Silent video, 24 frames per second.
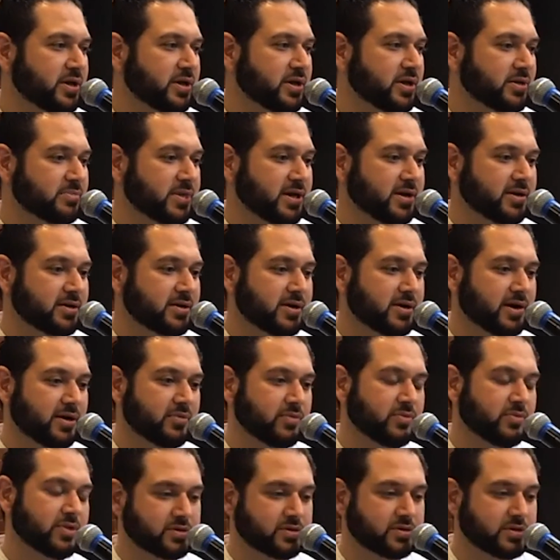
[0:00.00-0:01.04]
man,
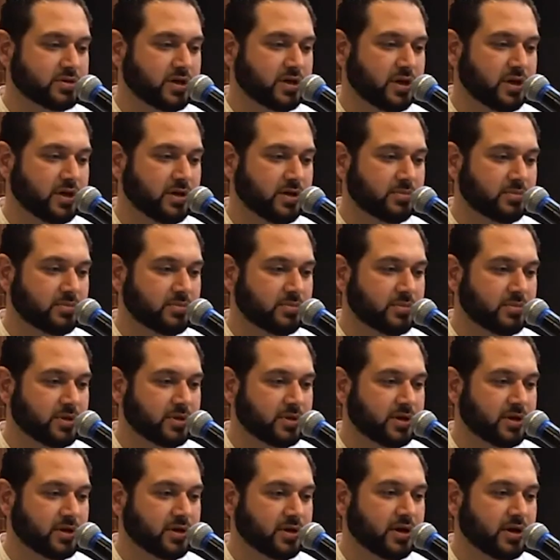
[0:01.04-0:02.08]
can I really
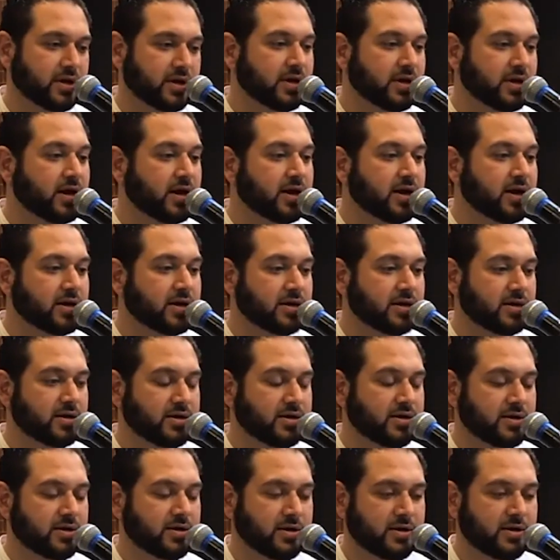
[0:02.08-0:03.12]
do this for a long
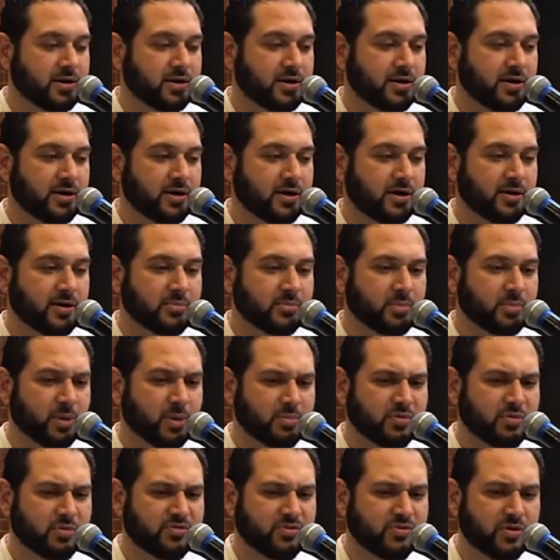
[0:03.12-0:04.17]
time? Can I not?
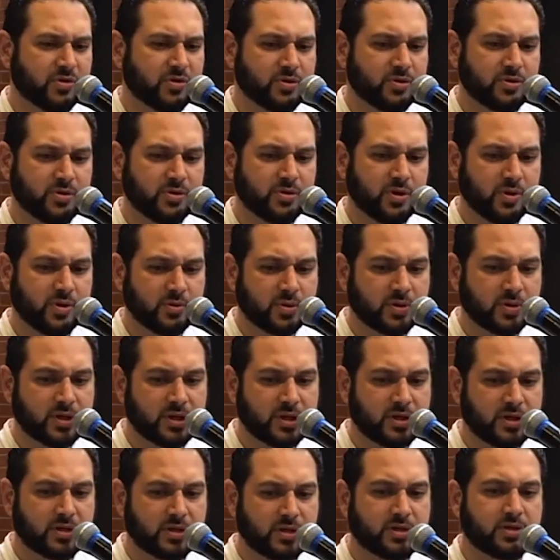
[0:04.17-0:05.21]
But
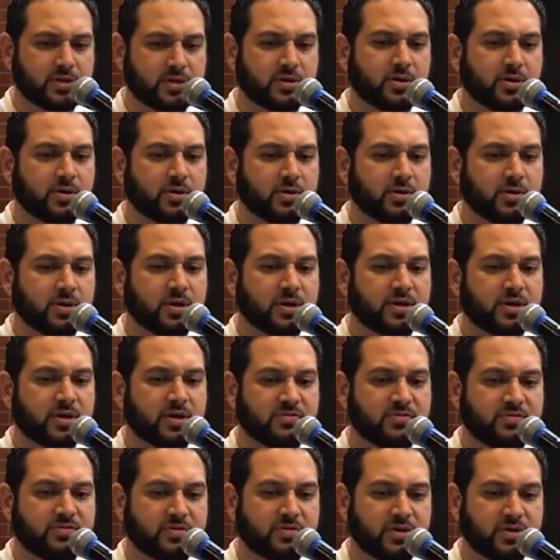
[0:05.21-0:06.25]
before you know it, you
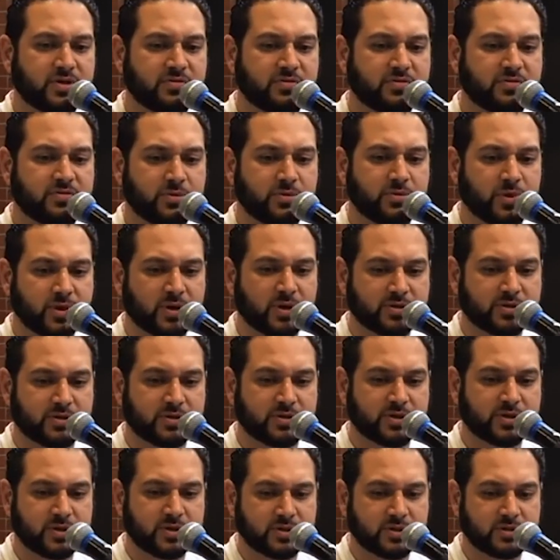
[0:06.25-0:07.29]
know, if you
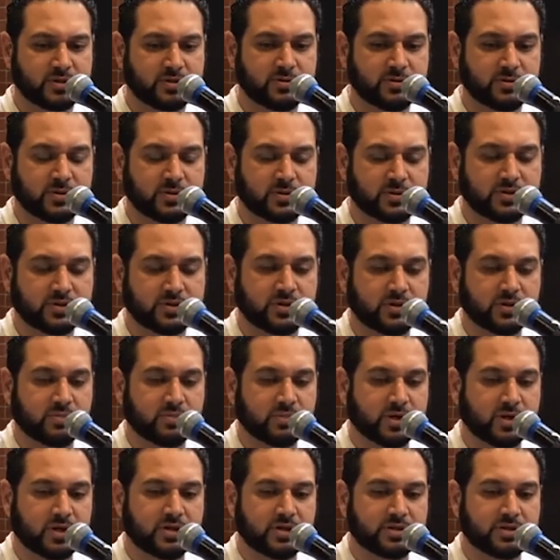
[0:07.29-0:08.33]
want to get to a
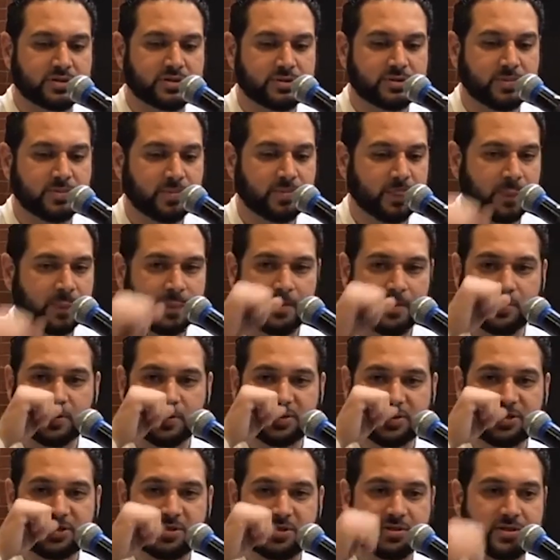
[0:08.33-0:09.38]
certain place
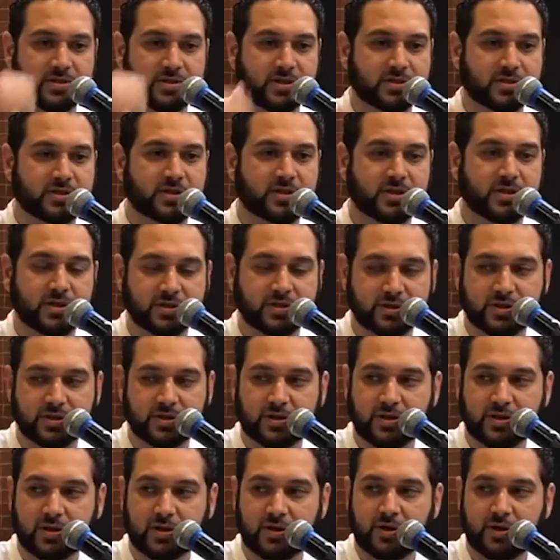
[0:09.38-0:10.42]
or a certain
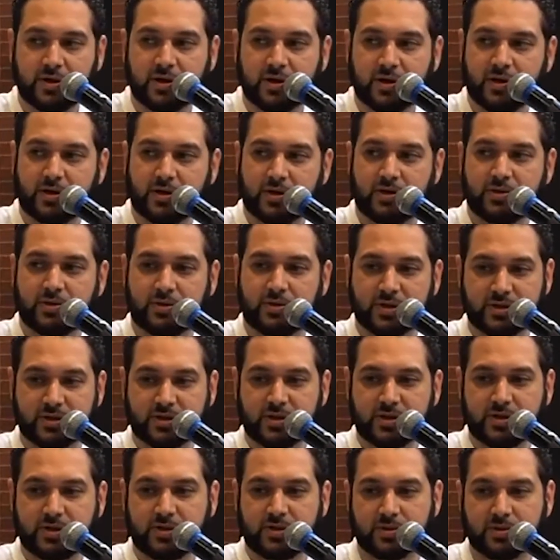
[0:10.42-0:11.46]
destination, you
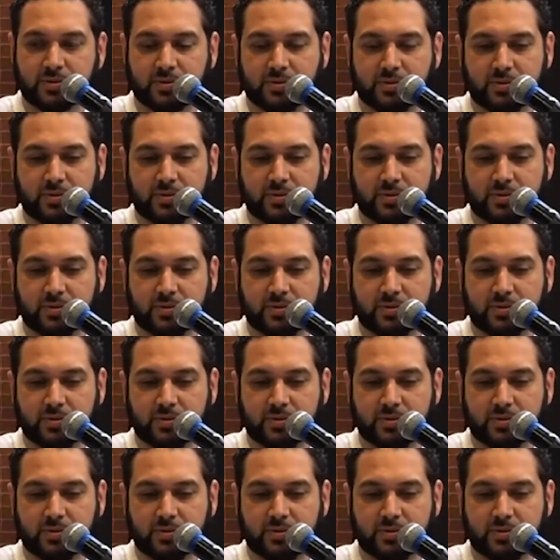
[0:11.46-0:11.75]
continue.